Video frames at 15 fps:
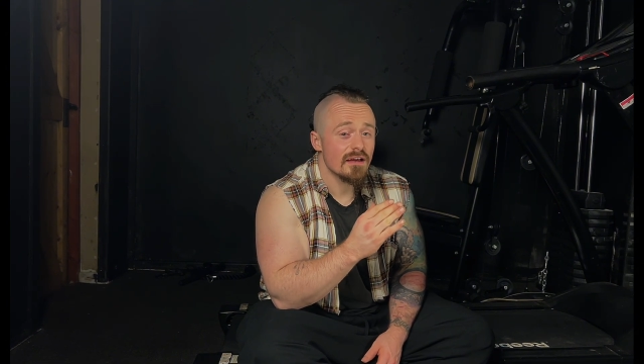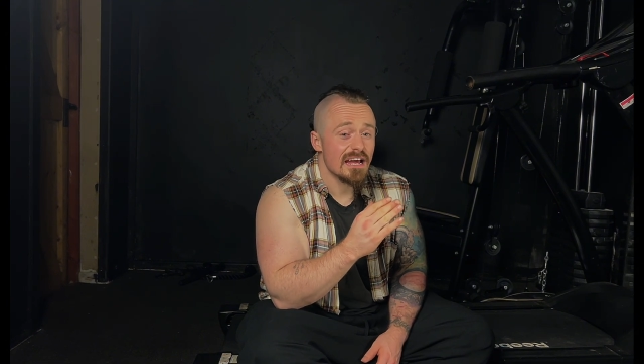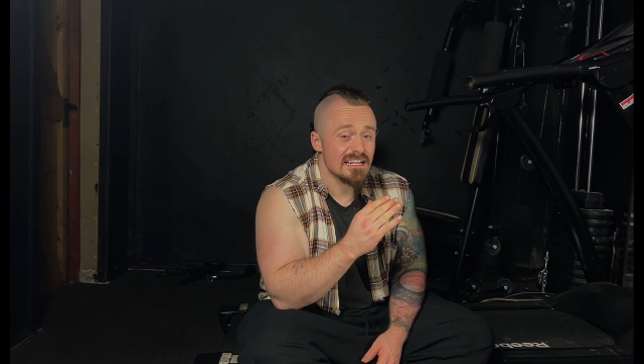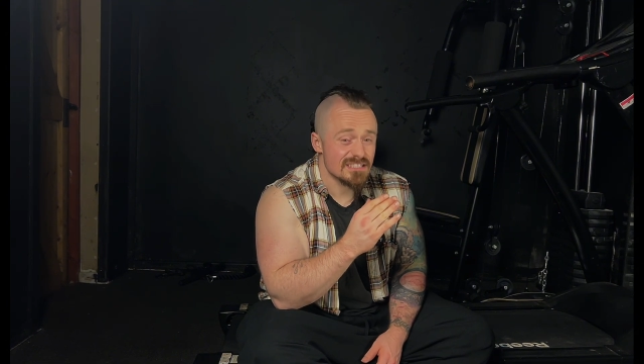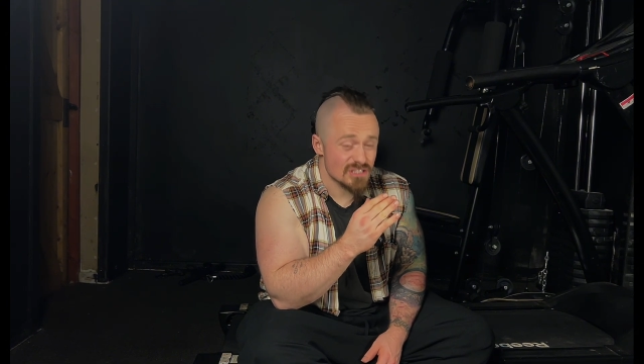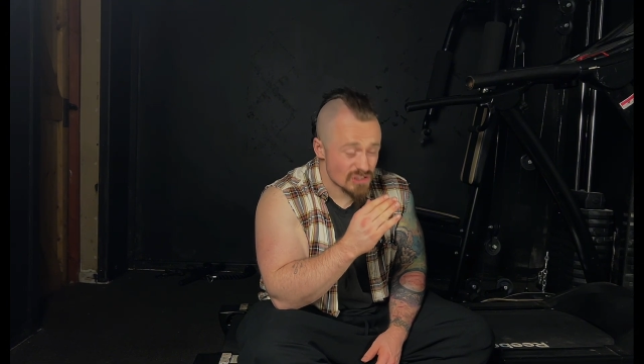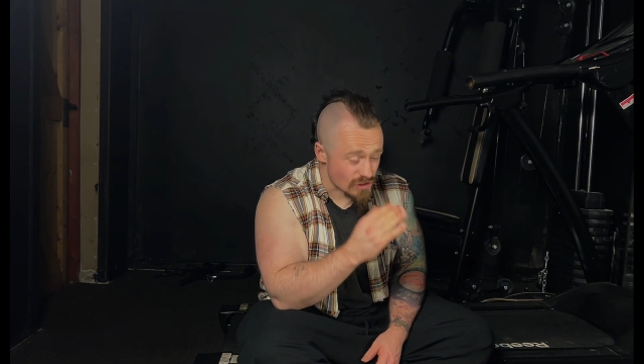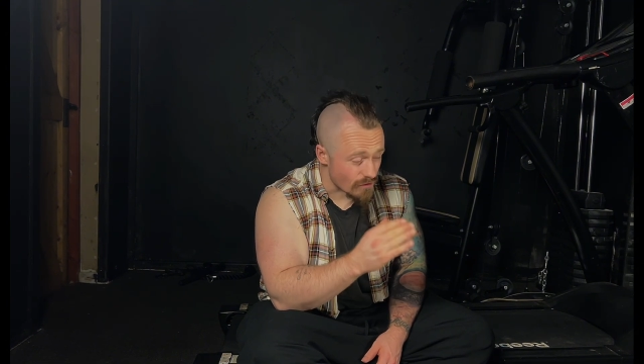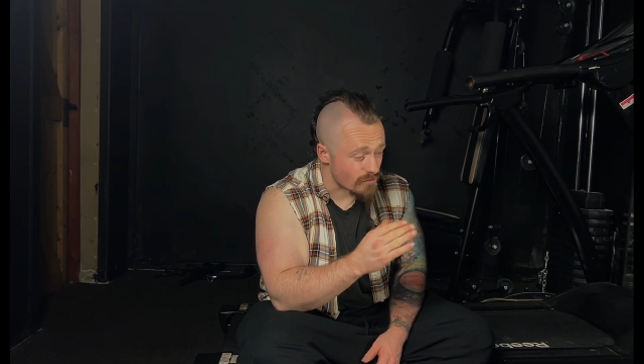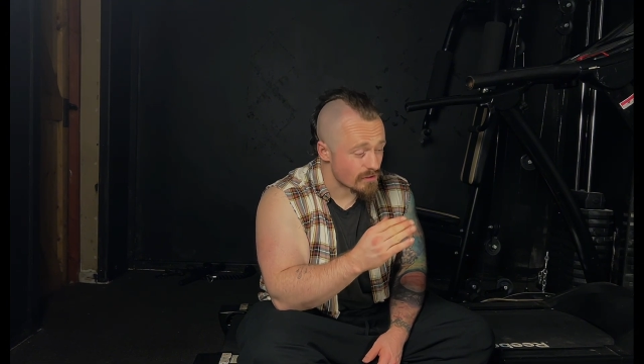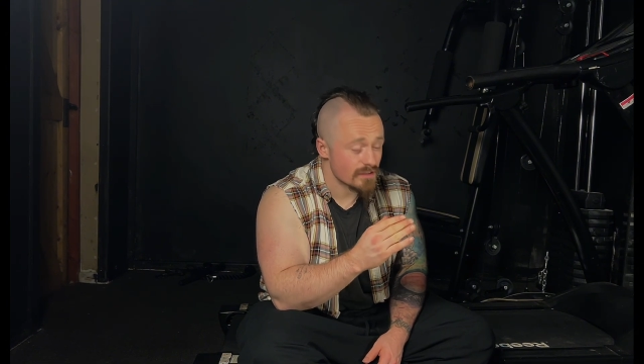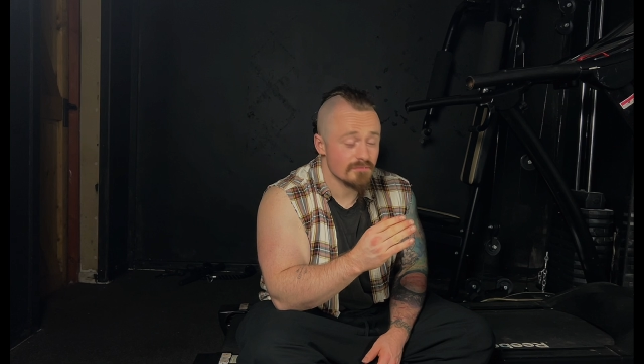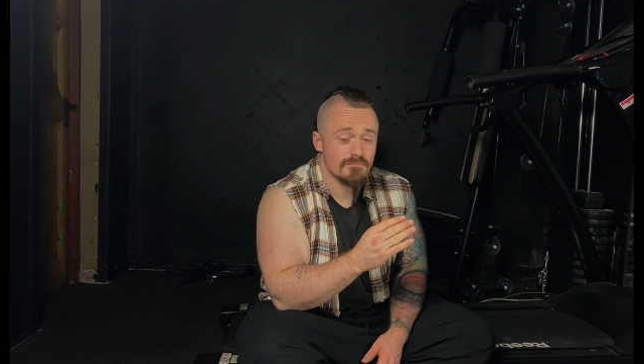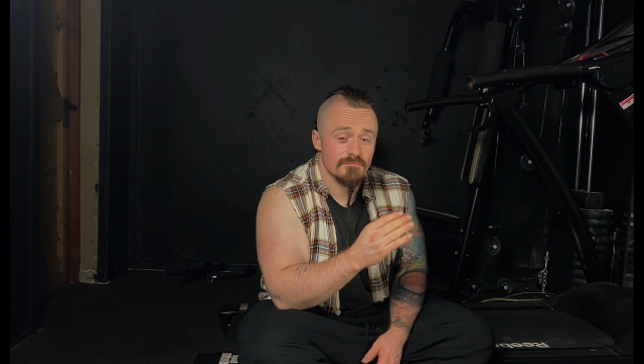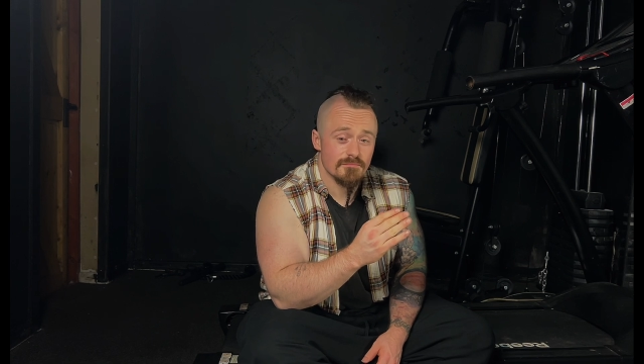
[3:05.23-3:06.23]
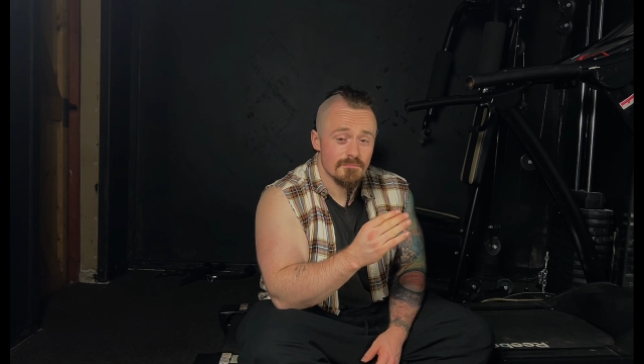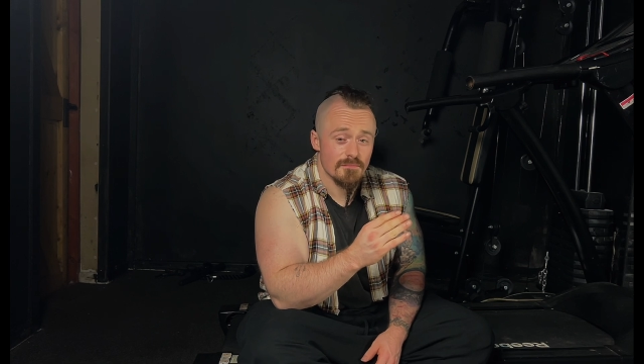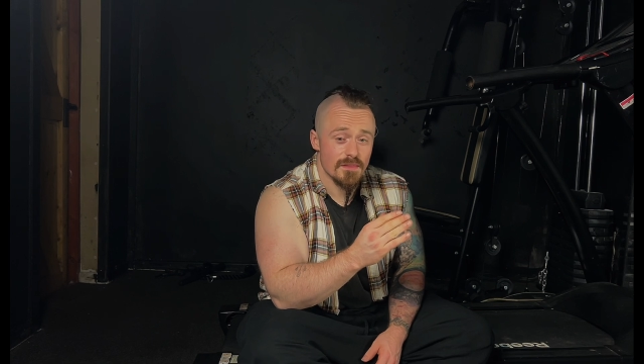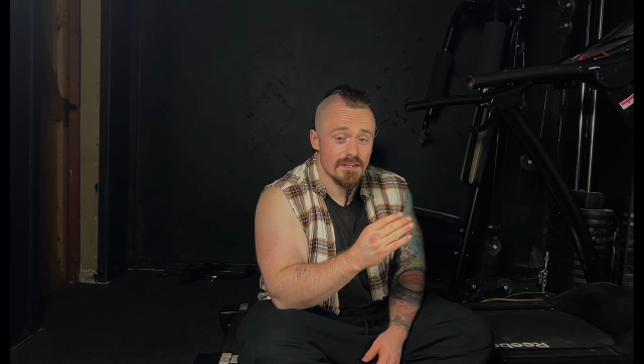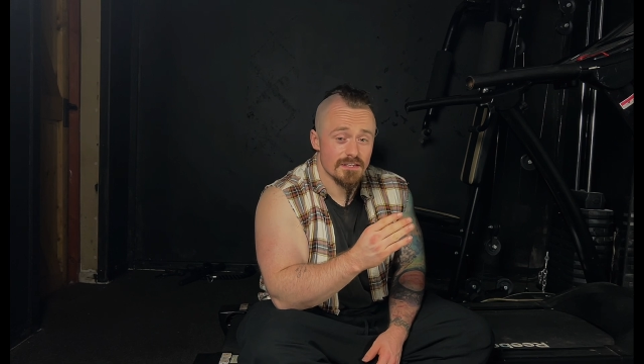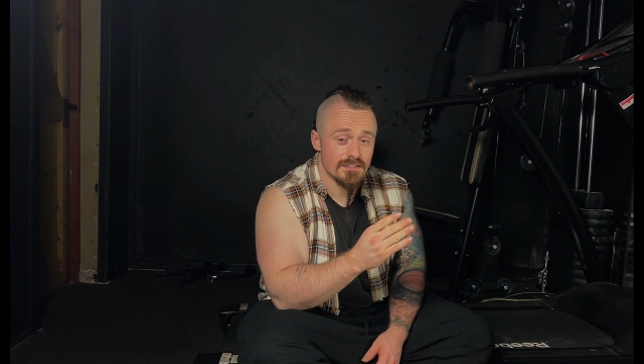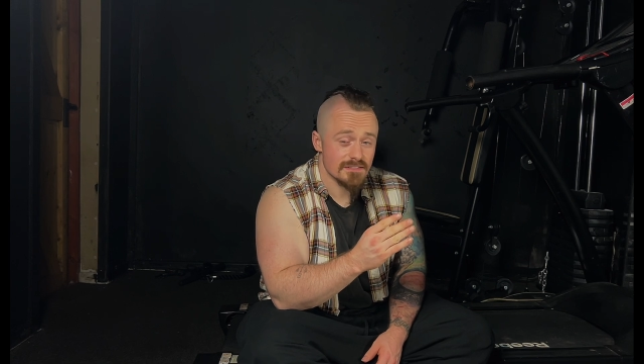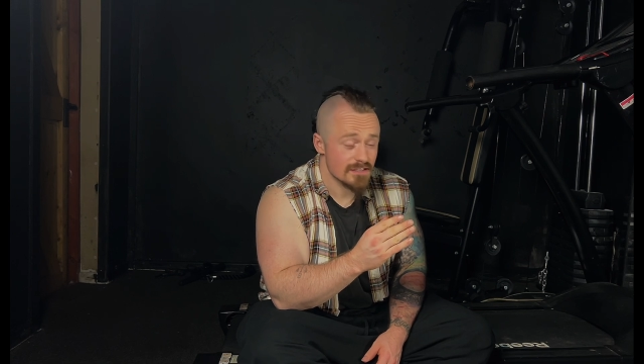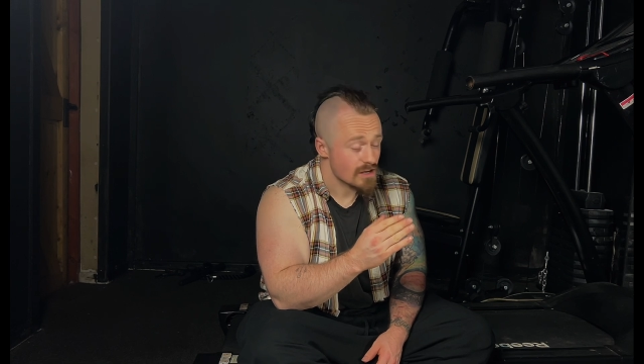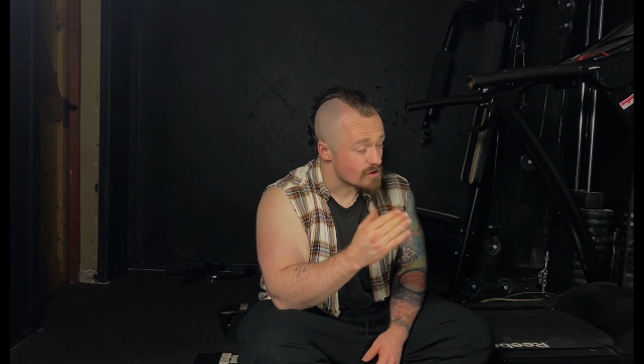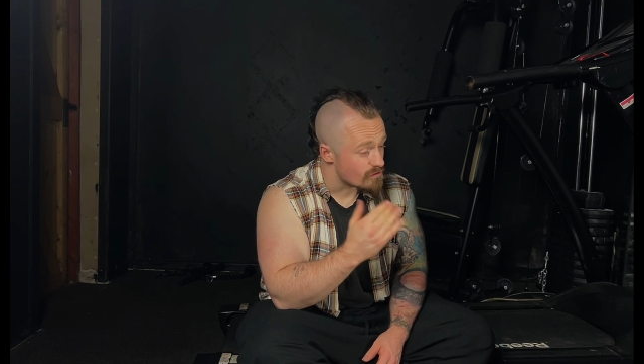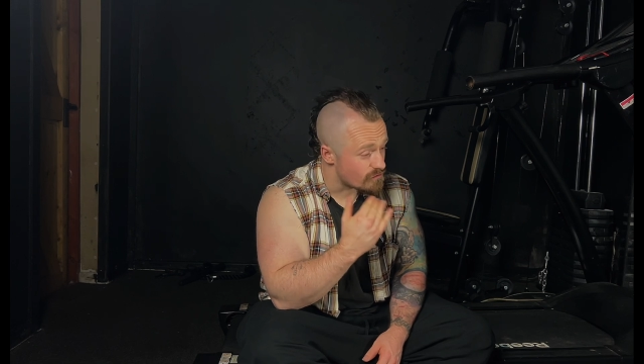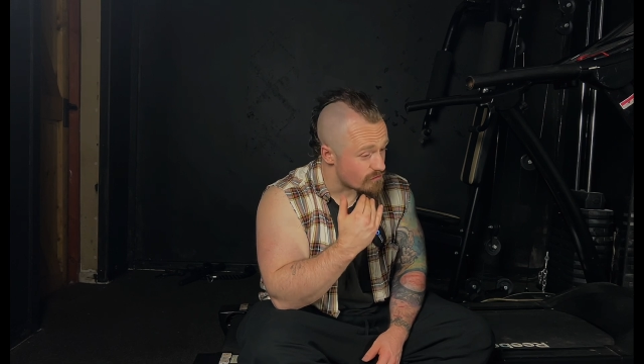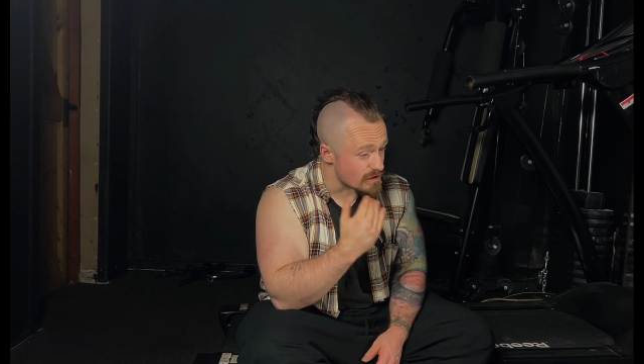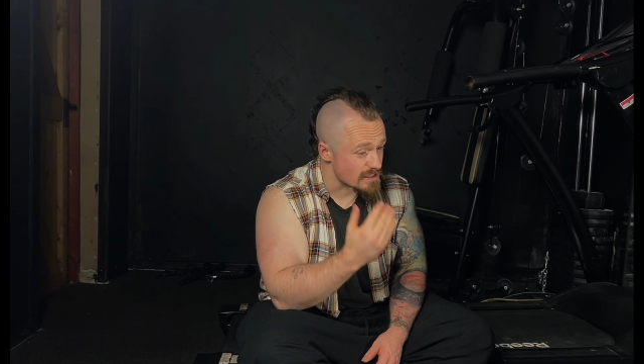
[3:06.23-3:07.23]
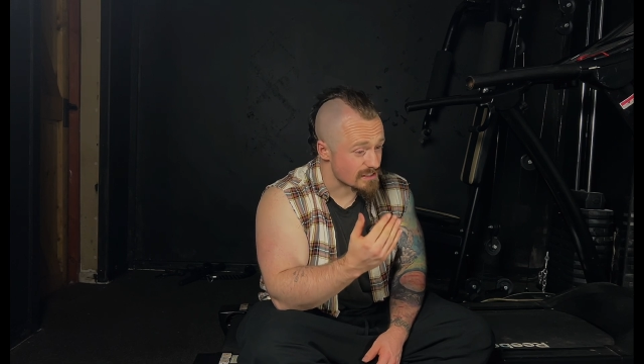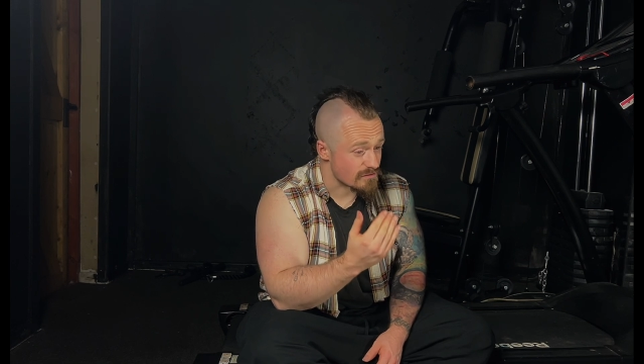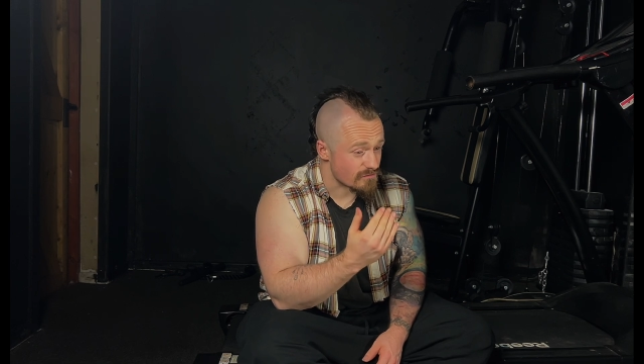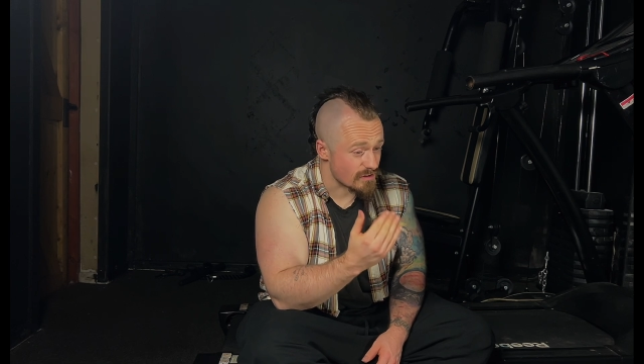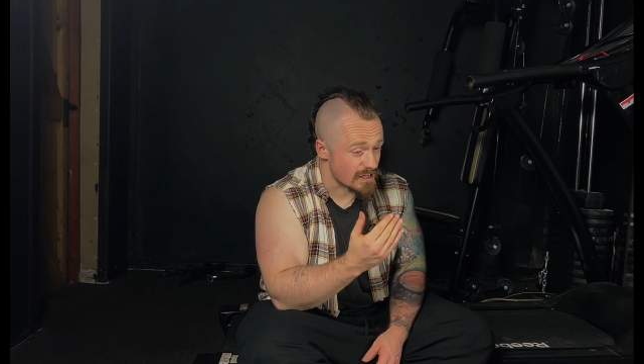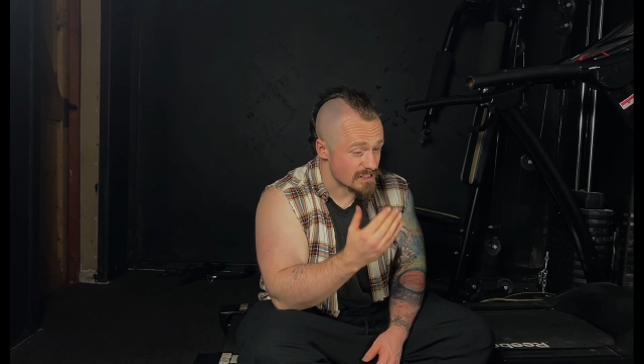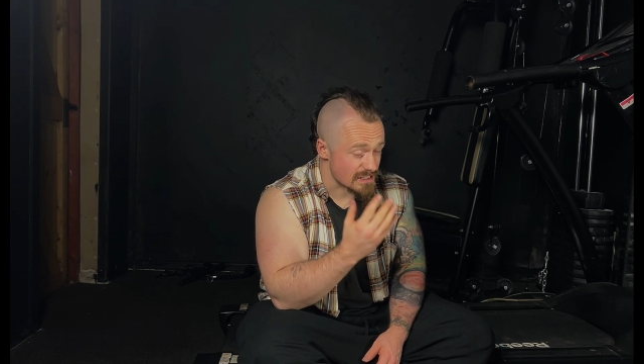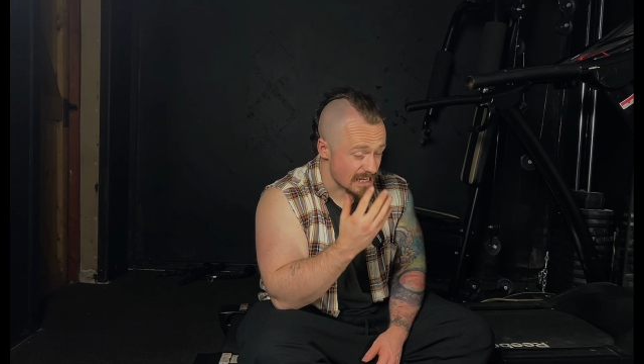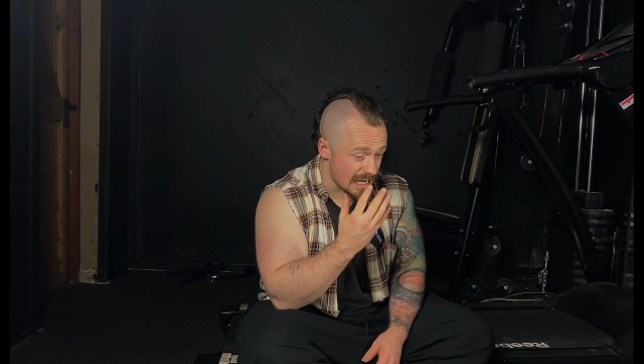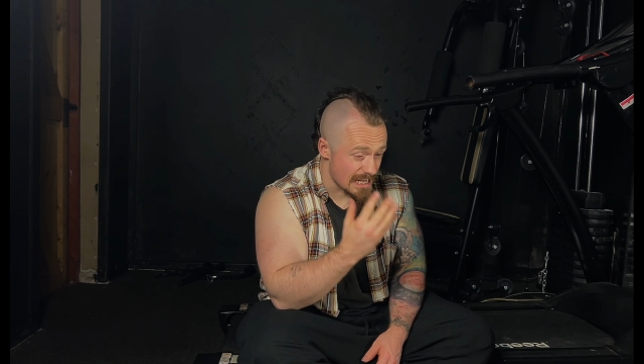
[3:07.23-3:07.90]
it's something that is face-to-face,